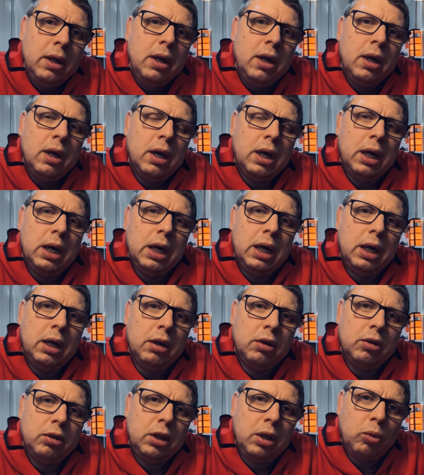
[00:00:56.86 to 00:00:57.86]

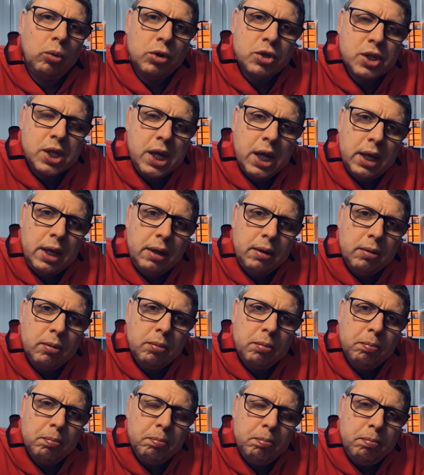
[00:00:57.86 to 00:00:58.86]
that was getting
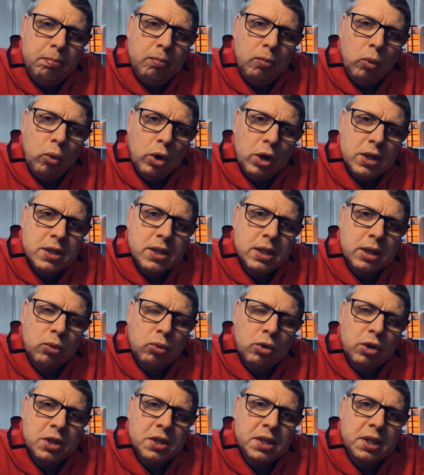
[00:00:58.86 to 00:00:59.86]
worse and
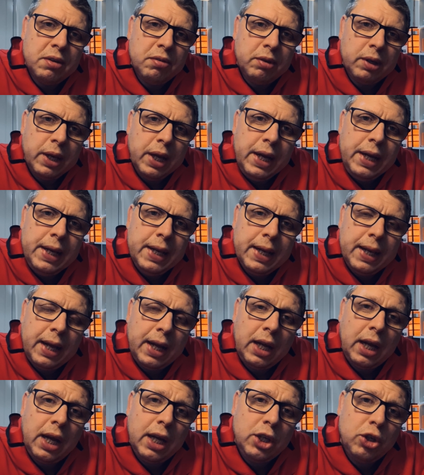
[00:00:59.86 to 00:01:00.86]
worse every day, that I
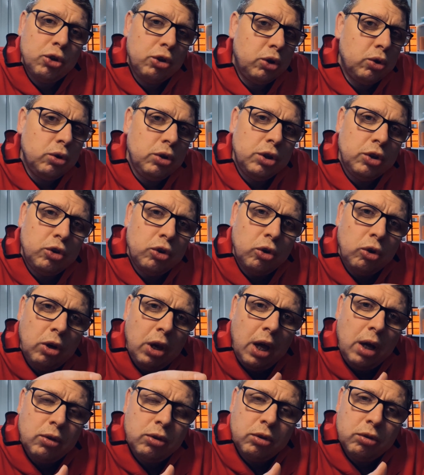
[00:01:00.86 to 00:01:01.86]
actually couldn't roll
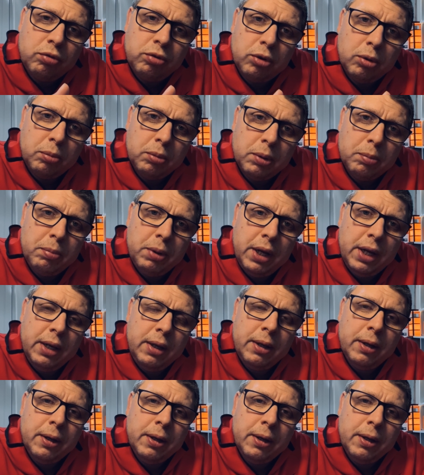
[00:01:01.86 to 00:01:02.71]
out from the bed.